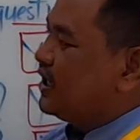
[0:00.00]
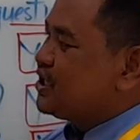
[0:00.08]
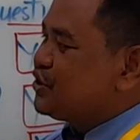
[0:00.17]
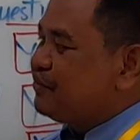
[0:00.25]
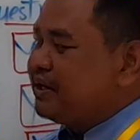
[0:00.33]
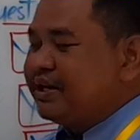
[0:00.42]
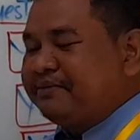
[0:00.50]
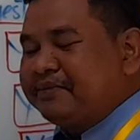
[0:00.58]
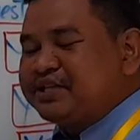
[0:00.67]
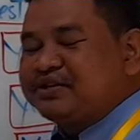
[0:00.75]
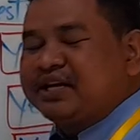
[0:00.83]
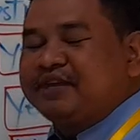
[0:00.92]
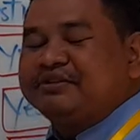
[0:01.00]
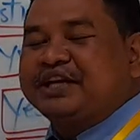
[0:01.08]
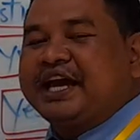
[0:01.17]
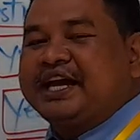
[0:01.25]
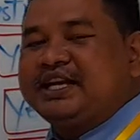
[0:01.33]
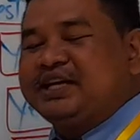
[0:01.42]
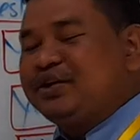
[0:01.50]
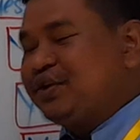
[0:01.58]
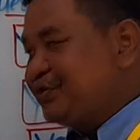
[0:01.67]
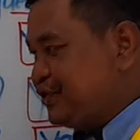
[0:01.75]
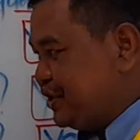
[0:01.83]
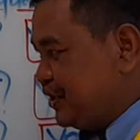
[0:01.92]
Sweet based on our candy
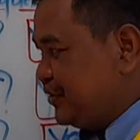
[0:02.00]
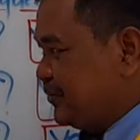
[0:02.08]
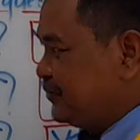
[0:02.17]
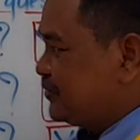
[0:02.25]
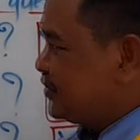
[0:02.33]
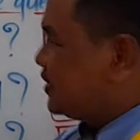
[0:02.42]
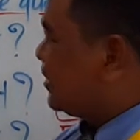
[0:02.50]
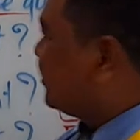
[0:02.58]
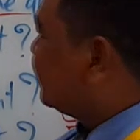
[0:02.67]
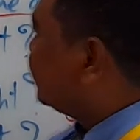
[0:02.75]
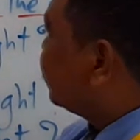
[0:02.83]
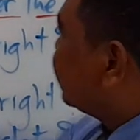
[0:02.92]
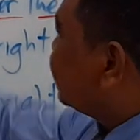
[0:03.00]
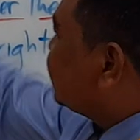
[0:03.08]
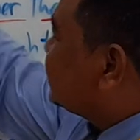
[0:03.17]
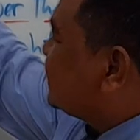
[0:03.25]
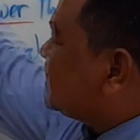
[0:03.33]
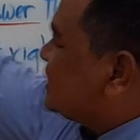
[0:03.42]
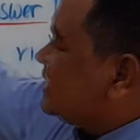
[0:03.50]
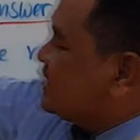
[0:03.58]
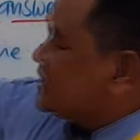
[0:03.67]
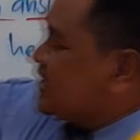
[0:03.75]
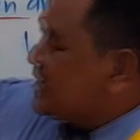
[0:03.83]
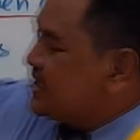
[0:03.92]
also. So this is the
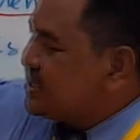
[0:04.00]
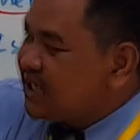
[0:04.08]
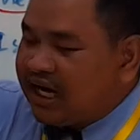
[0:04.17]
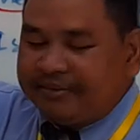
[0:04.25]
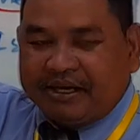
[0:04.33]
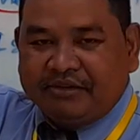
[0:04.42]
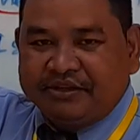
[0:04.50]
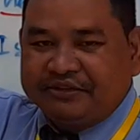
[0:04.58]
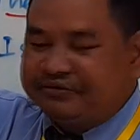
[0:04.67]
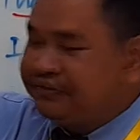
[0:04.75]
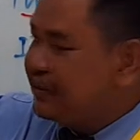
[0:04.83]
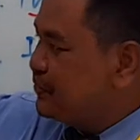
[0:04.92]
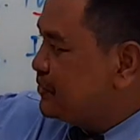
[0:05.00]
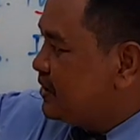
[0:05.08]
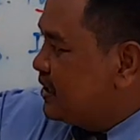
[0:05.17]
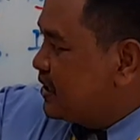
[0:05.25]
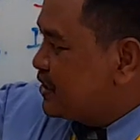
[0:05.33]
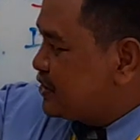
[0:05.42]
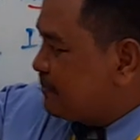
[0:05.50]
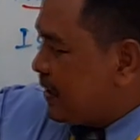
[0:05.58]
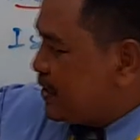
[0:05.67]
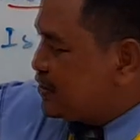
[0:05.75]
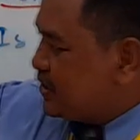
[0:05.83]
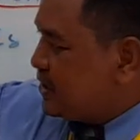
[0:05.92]
taste of our food,
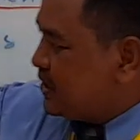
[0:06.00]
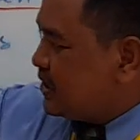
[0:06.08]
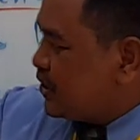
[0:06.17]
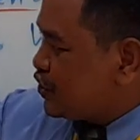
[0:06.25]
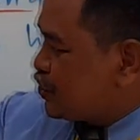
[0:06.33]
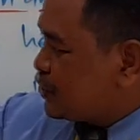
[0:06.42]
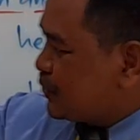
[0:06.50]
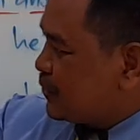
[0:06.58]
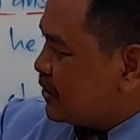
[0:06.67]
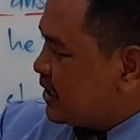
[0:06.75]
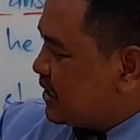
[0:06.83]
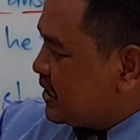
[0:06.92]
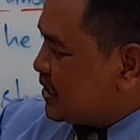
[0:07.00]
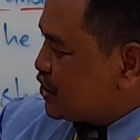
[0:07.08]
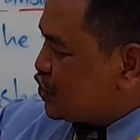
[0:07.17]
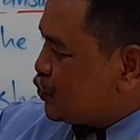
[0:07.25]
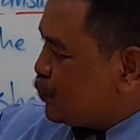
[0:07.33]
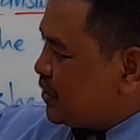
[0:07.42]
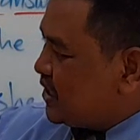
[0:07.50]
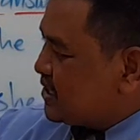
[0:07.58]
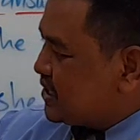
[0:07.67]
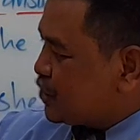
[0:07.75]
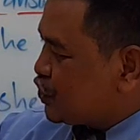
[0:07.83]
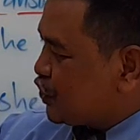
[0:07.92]
spicy, sour,
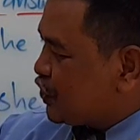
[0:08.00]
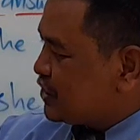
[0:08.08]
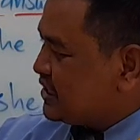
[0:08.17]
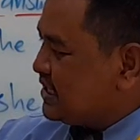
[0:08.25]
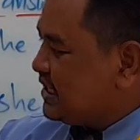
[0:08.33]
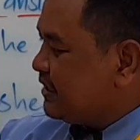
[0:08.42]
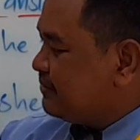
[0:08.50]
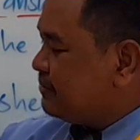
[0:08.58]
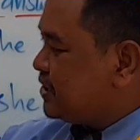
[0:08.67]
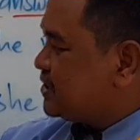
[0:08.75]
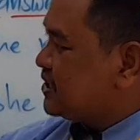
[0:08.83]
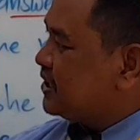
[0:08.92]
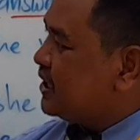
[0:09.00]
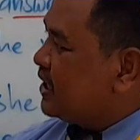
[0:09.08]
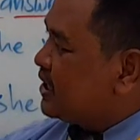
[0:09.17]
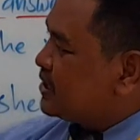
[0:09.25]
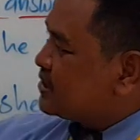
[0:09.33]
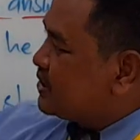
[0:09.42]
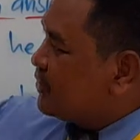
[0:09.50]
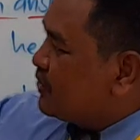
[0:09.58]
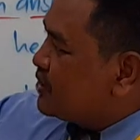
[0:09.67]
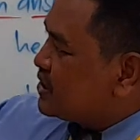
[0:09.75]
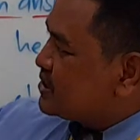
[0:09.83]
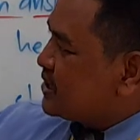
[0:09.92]
sweet, salty, and bitter.
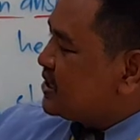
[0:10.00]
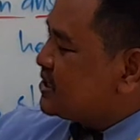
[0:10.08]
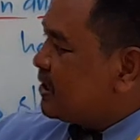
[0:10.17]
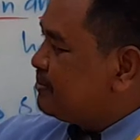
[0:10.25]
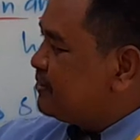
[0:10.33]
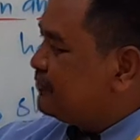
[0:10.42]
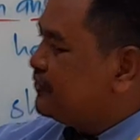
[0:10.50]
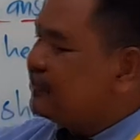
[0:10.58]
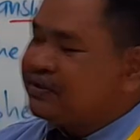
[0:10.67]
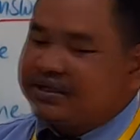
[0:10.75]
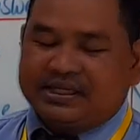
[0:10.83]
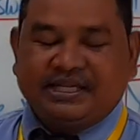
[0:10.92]
So taste of the food,